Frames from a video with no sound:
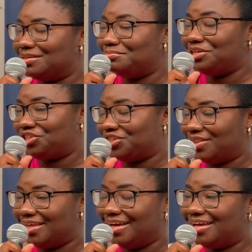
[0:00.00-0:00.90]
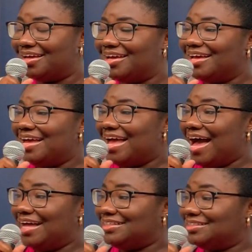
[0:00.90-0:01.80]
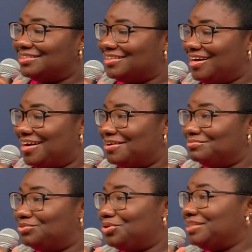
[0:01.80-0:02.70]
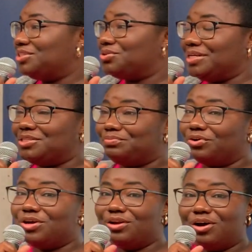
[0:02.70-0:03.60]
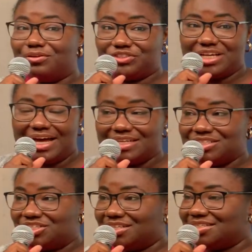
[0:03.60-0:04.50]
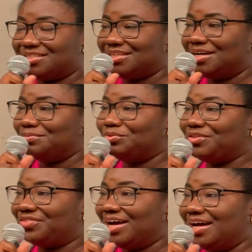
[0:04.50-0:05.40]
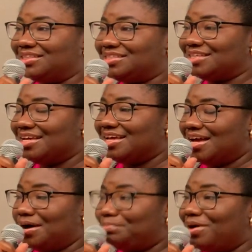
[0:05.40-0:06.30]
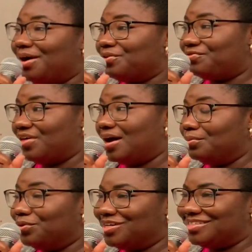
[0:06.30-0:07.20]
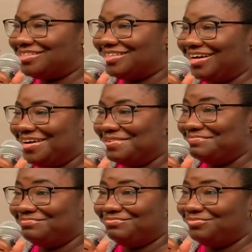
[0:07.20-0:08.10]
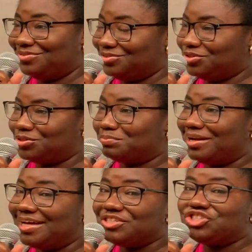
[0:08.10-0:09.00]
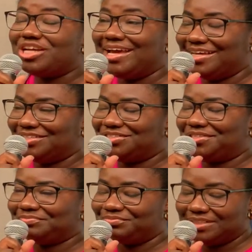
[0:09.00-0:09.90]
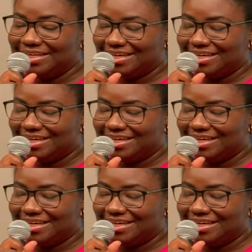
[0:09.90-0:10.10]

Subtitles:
a mission there. And 2020 brought a lot of challenges with that. And part of that was those plans changed, in